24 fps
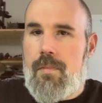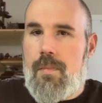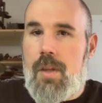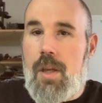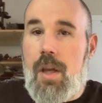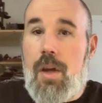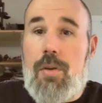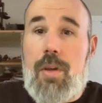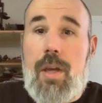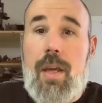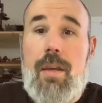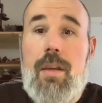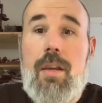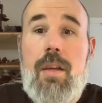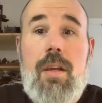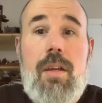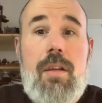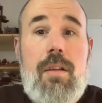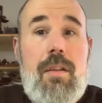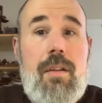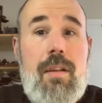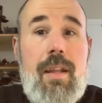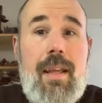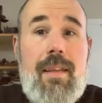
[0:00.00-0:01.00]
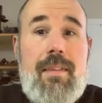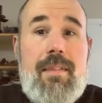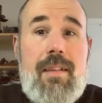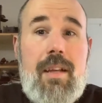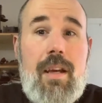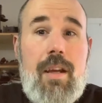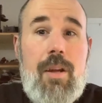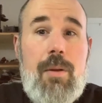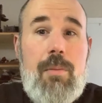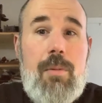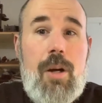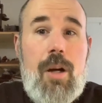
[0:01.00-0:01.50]
Okay, next
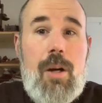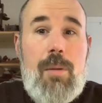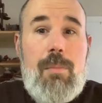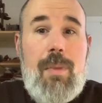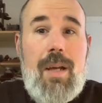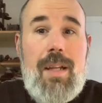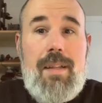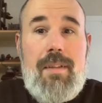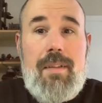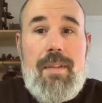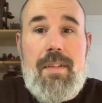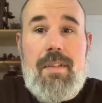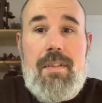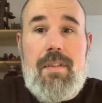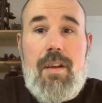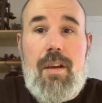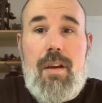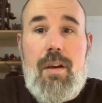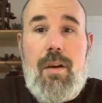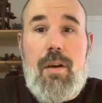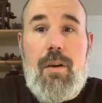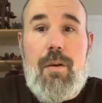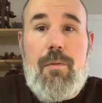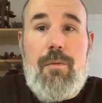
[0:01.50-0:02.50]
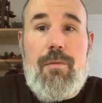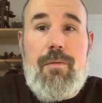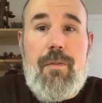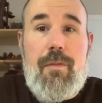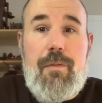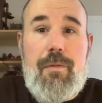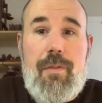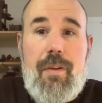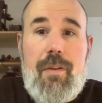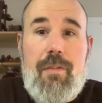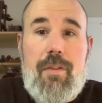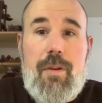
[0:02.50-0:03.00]
item on my list of
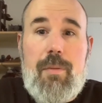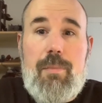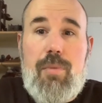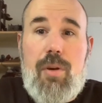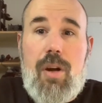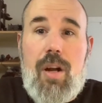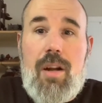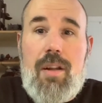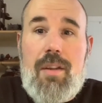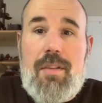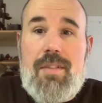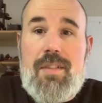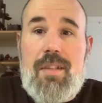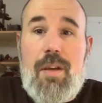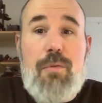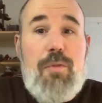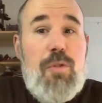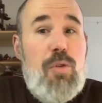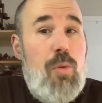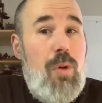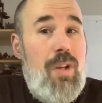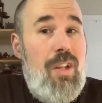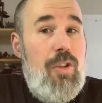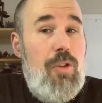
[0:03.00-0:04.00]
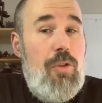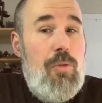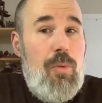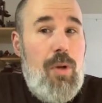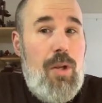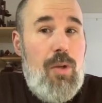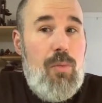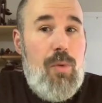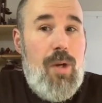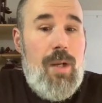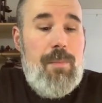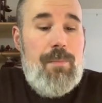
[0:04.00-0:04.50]
favorite products of
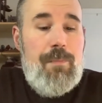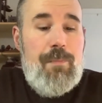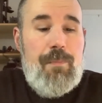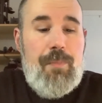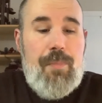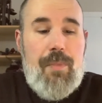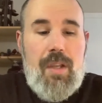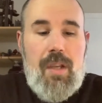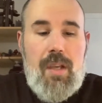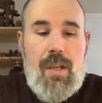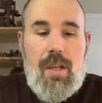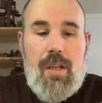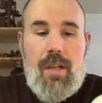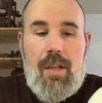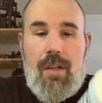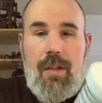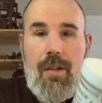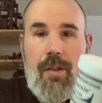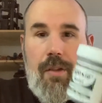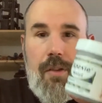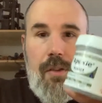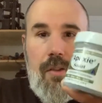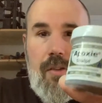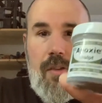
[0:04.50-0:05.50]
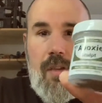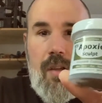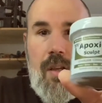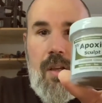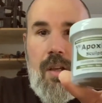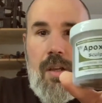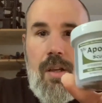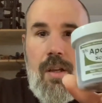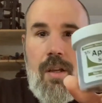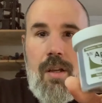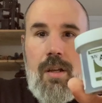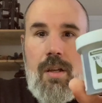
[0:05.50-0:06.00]
2021 is
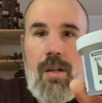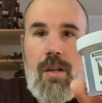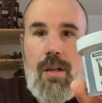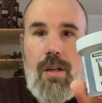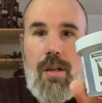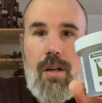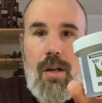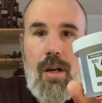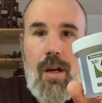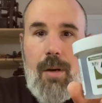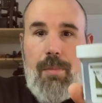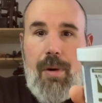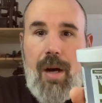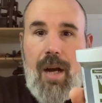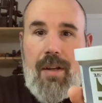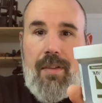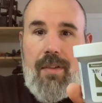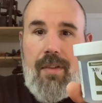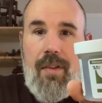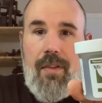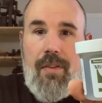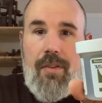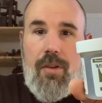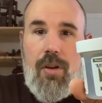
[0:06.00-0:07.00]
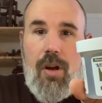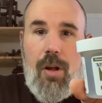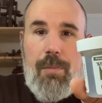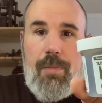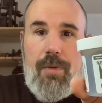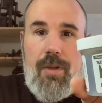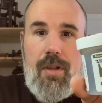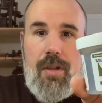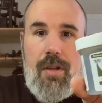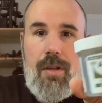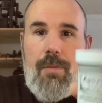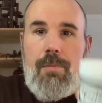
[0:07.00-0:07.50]
Apoxie Sculpt
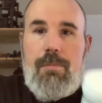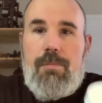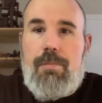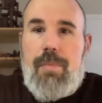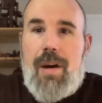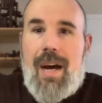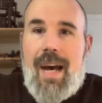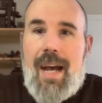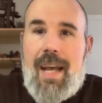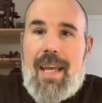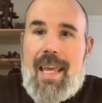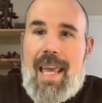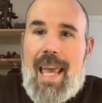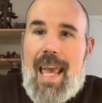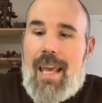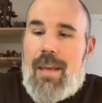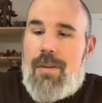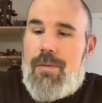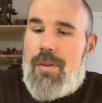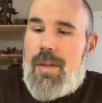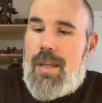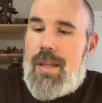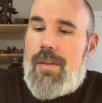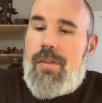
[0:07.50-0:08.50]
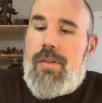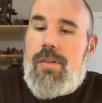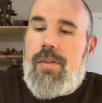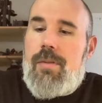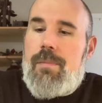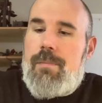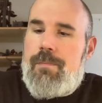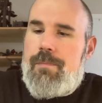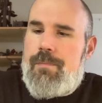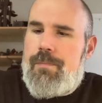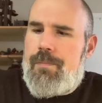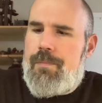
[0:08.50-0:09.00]
by Avies.
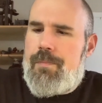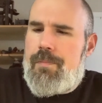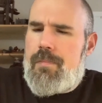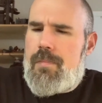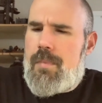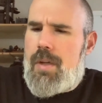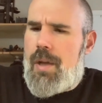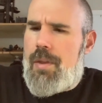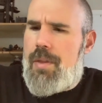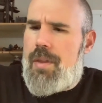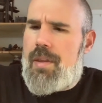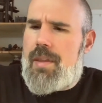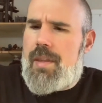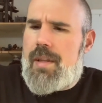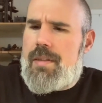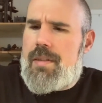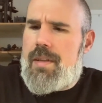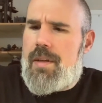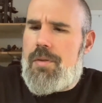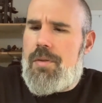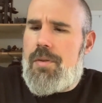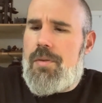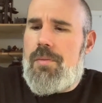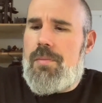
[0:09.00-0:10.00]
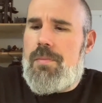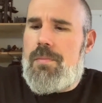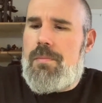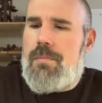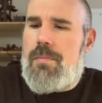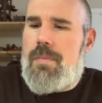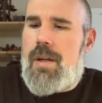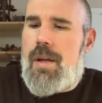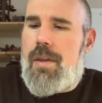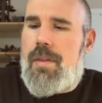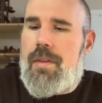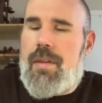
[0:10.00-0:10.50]
I think that's how you
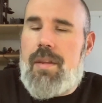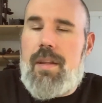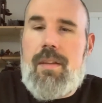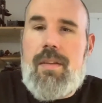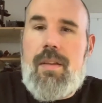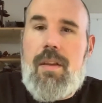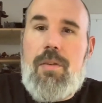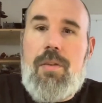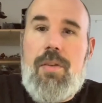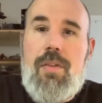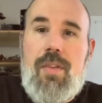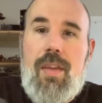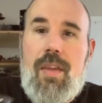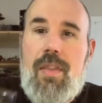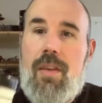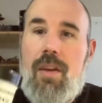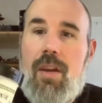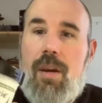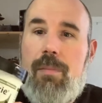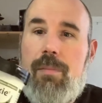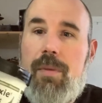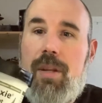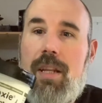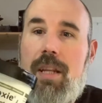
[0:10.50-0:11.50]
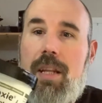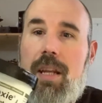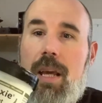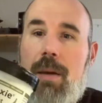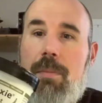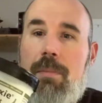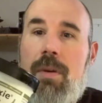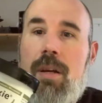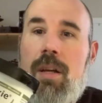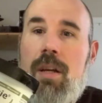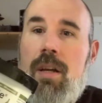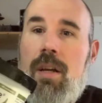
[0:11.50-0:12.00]
say the company
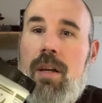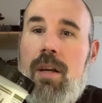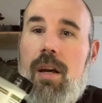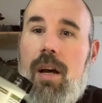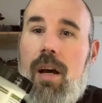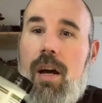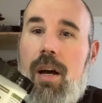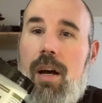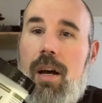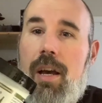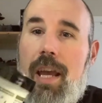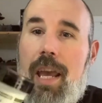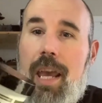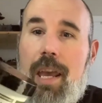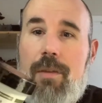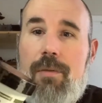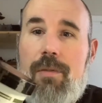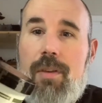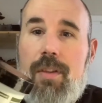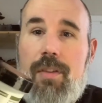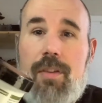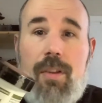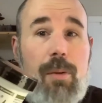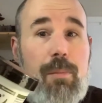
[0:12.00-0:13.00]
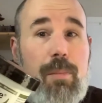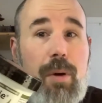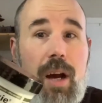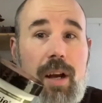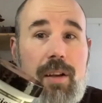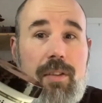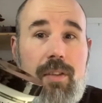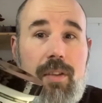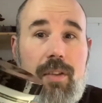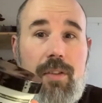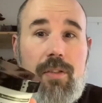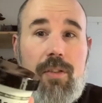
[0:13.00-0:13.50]
name. Avies
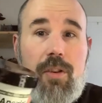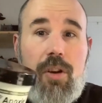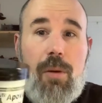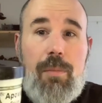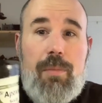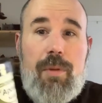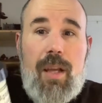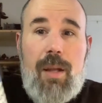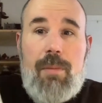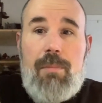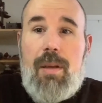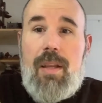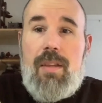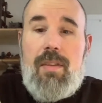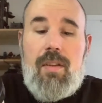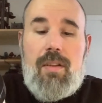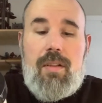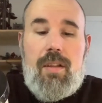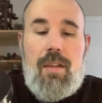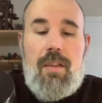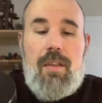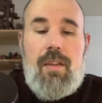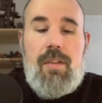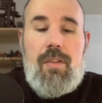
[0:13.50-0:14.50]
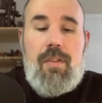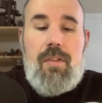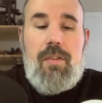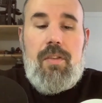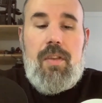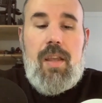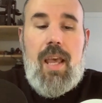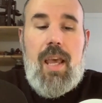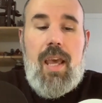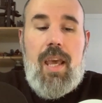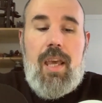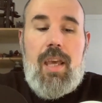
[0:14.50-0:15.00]
Apoxie Sculpt, and basically this is
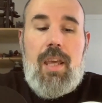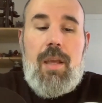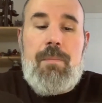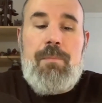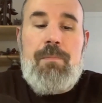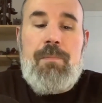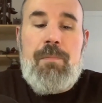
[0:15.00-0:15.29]
a